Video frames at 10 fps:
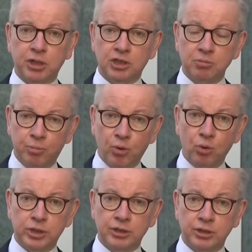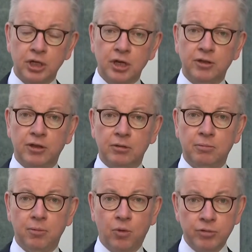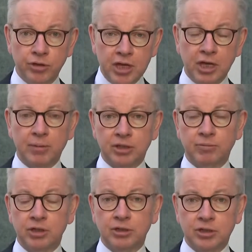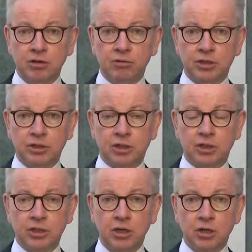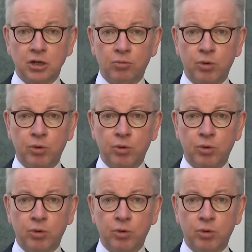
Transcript: but it's important that when we're thinking about something as serious as this,